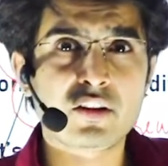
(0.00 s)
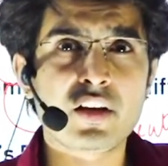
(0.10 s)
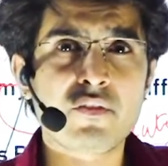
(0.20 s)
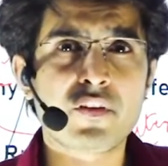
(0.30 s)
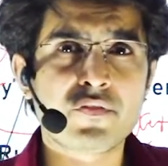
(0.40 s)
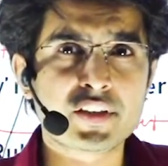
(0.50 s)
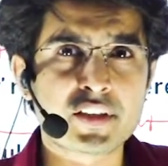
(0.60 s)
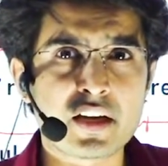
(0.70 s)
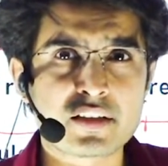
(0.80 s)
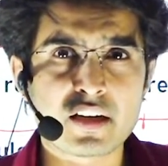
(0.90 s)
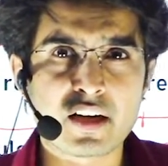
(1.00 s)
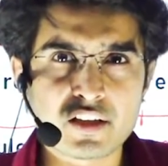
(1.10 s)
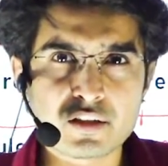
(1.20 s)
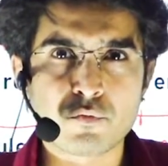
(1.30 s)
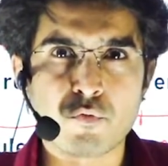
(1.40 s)
356,
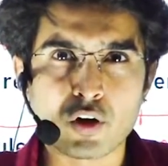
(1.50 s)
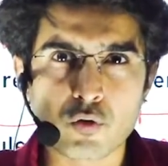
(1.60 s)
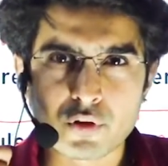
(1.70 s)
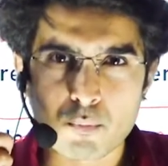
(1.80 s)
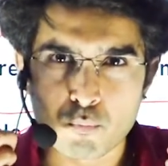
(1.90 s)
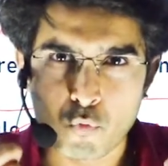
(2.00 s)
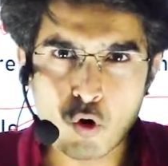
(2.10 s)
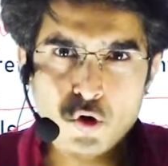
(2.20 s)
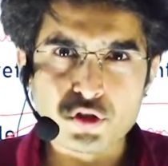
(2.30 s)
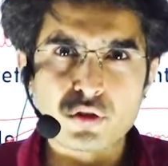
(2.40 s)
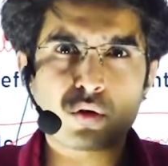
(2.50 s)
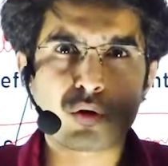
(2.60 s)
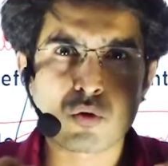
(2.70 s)
it is one of the most